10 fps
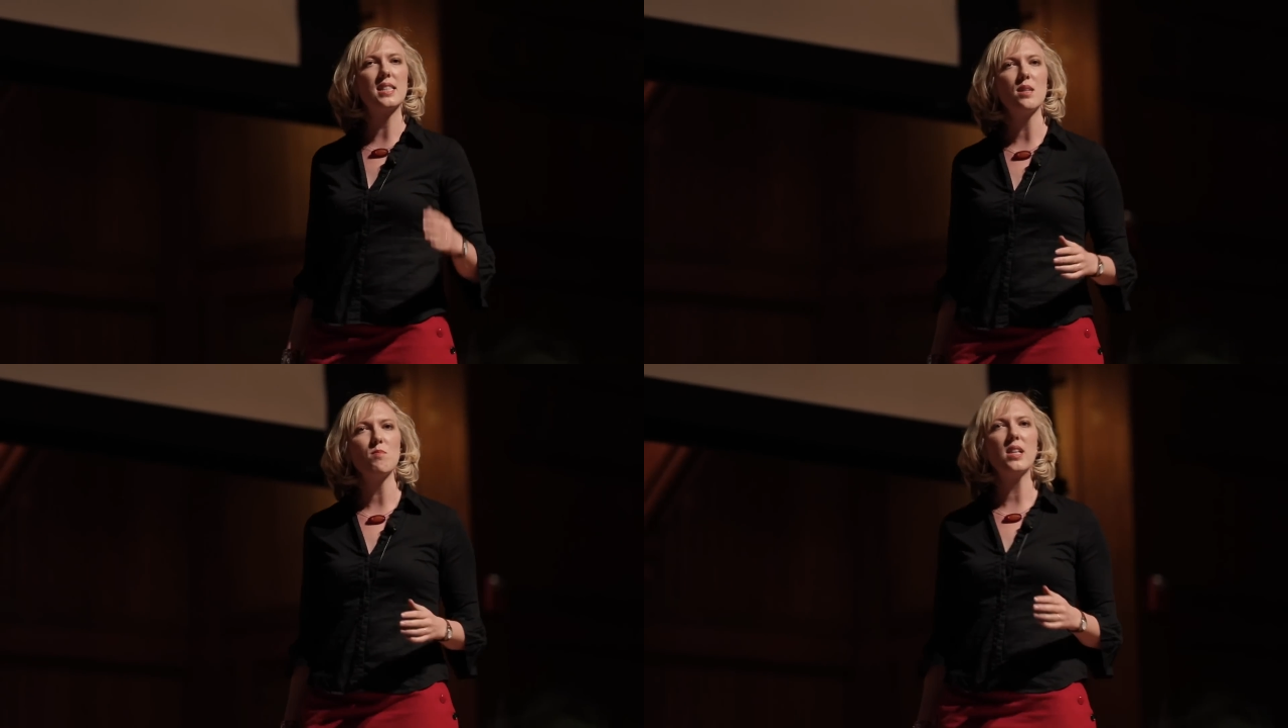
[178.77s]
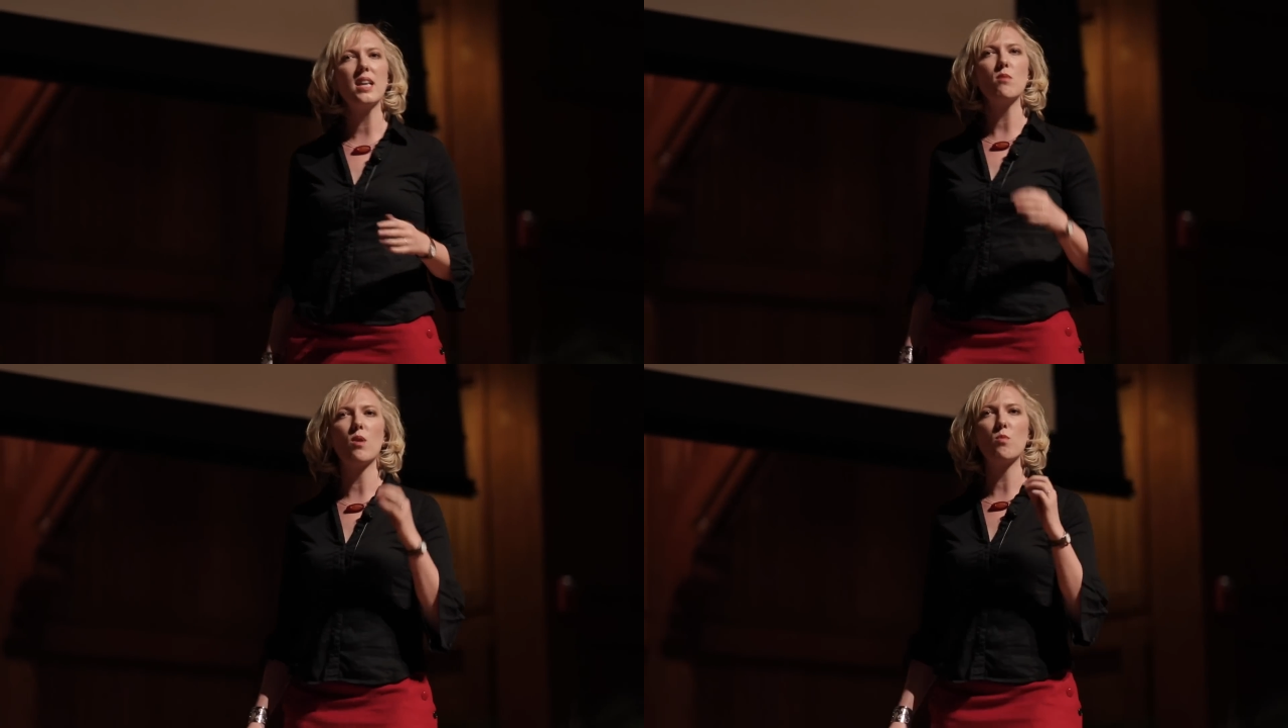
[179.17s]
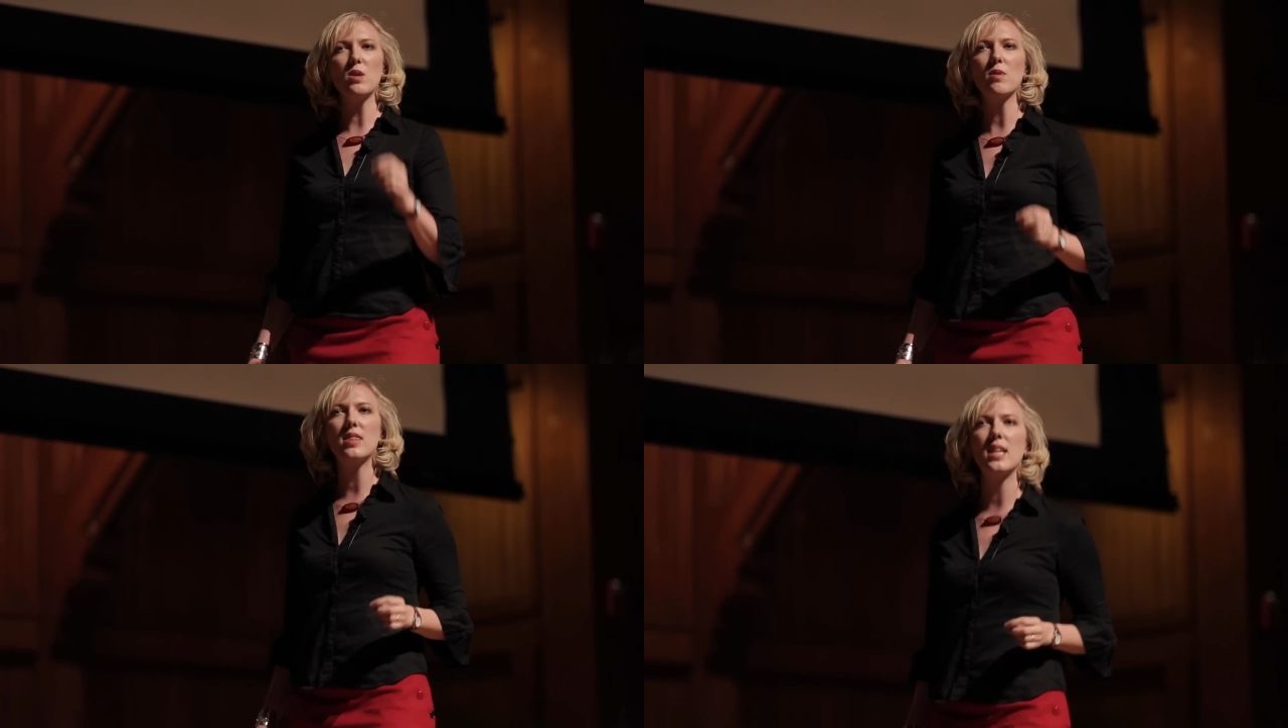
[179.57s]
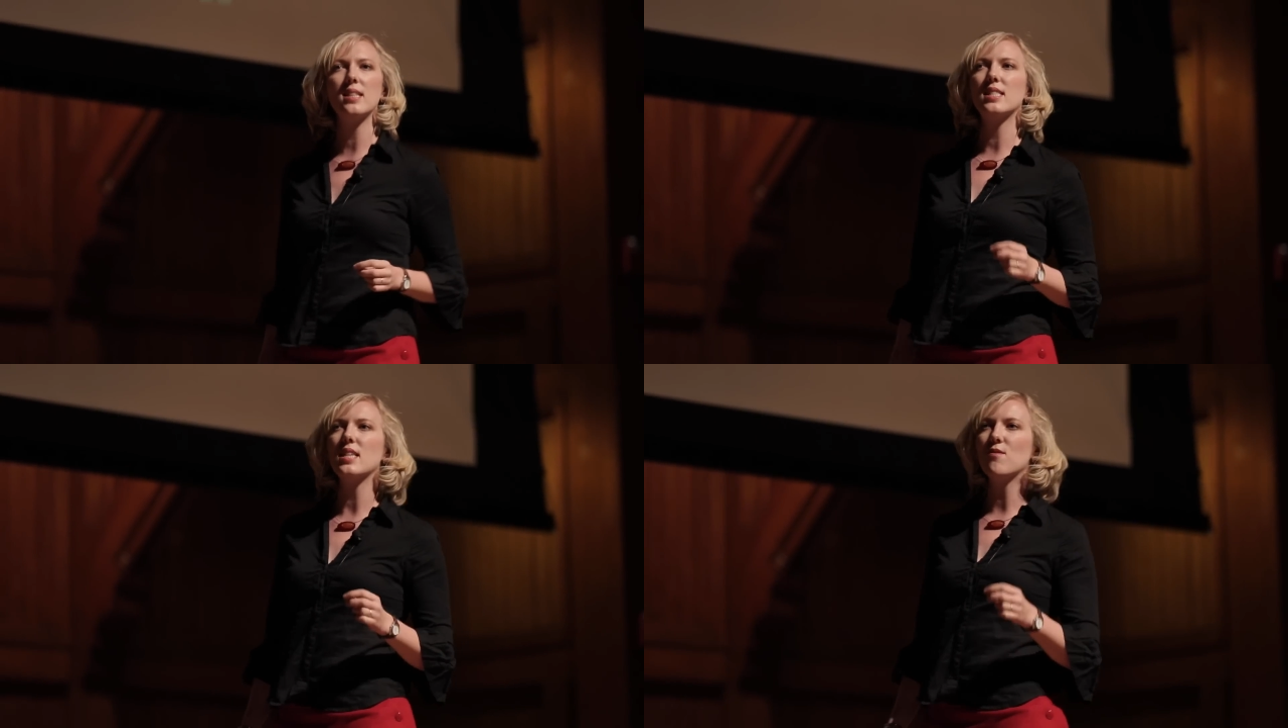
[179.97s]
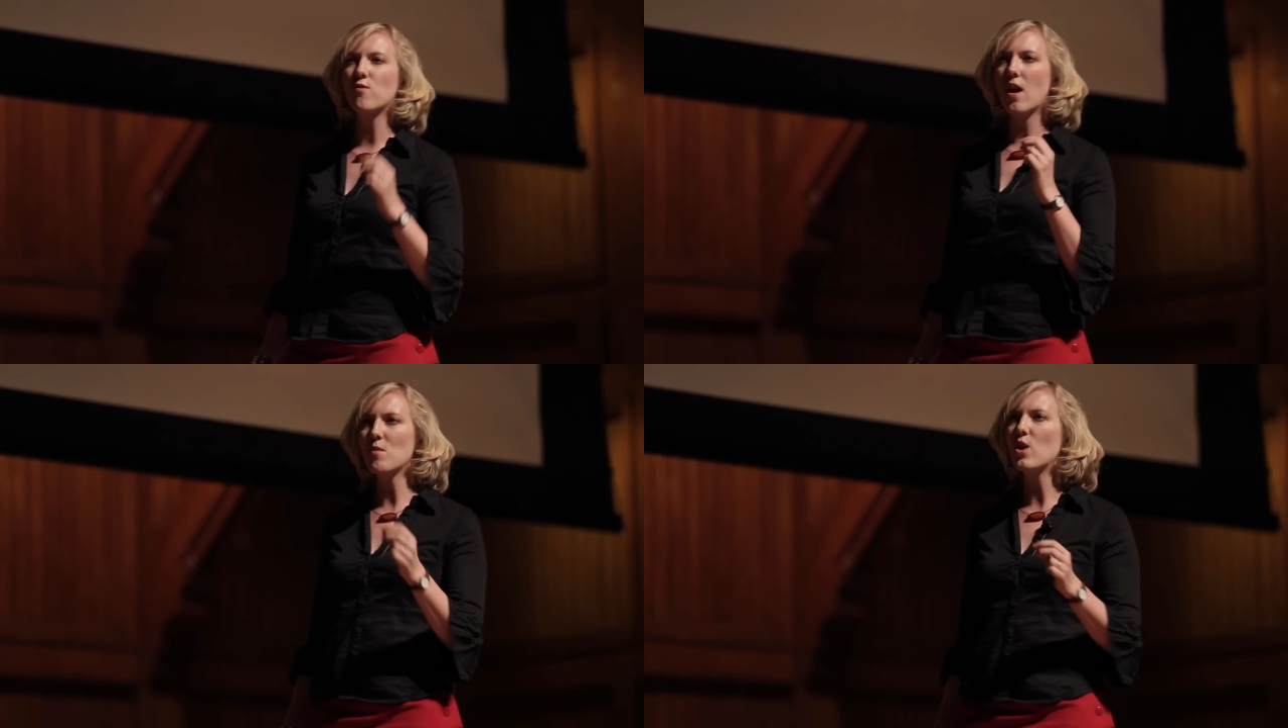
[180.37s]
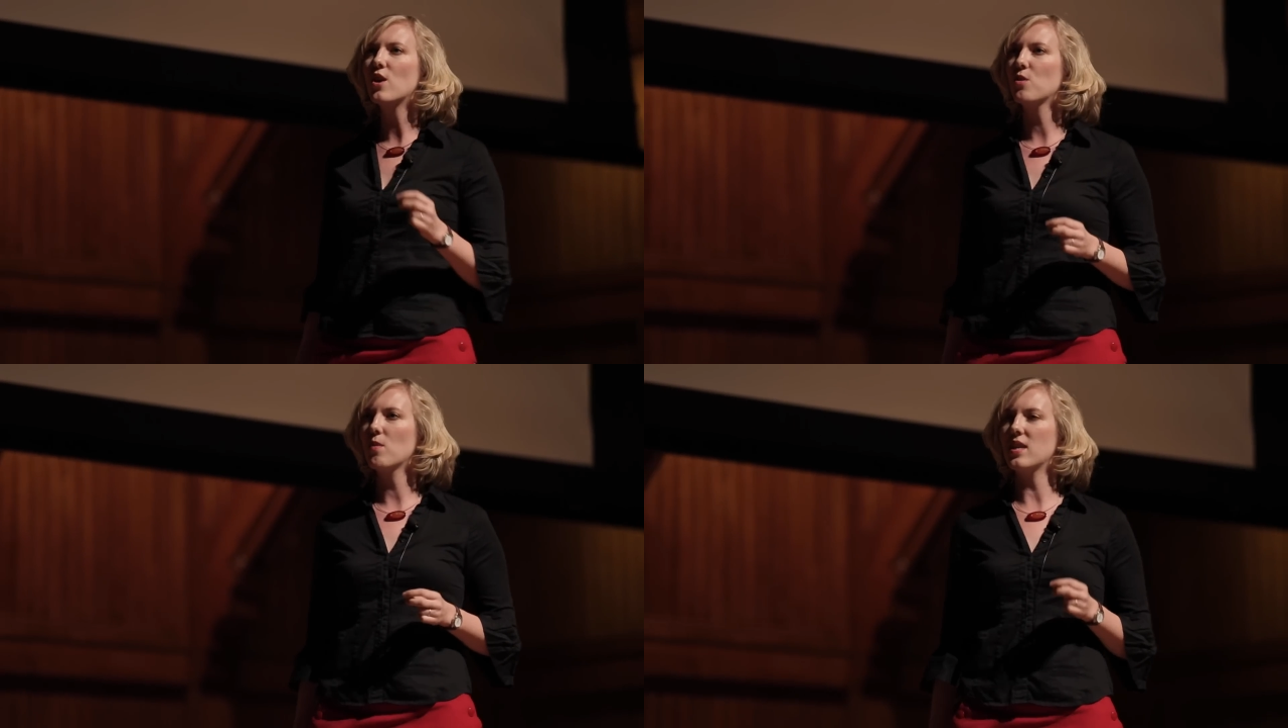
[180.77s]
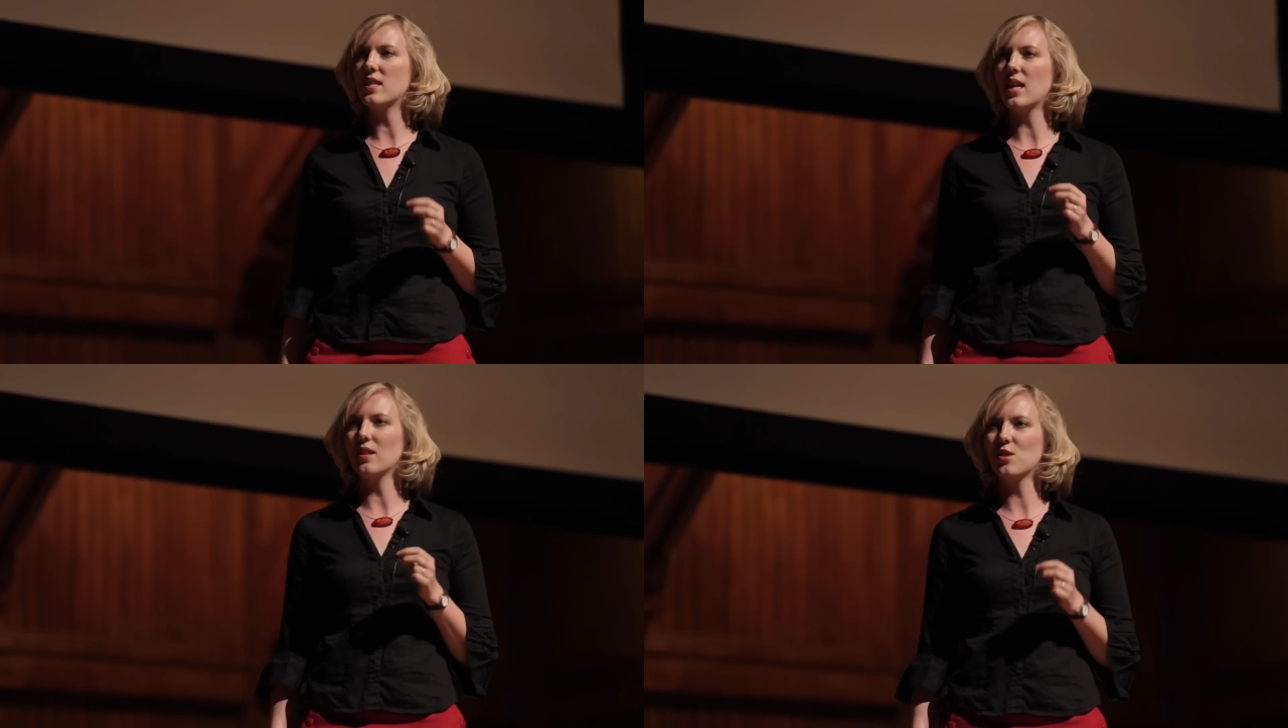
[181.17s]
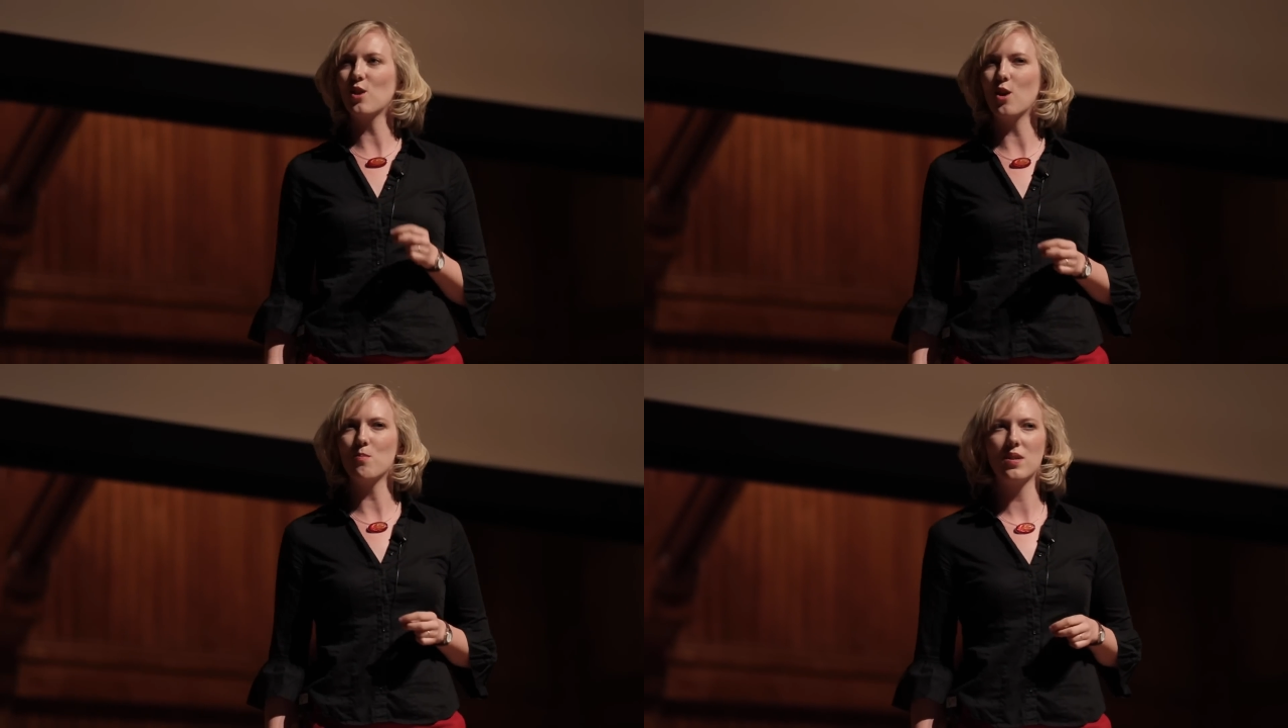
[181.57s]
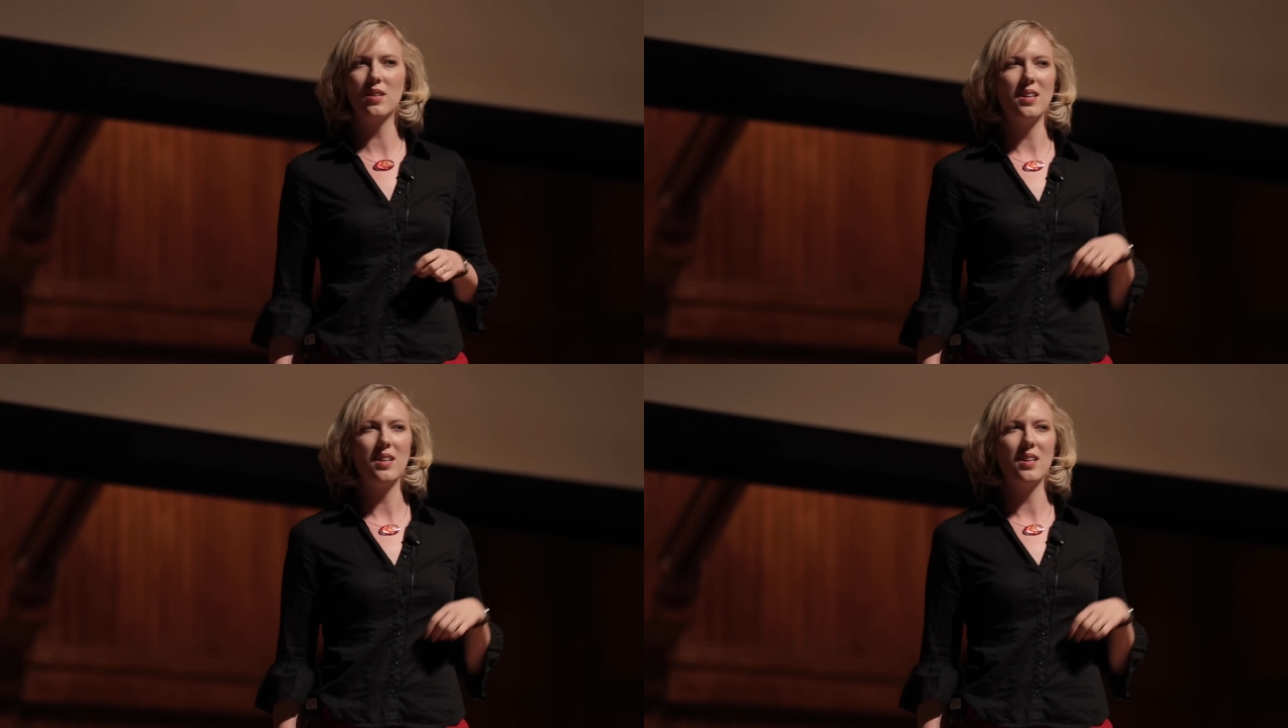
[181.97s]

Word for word: to simulate what we would then see from Earth with a telescope.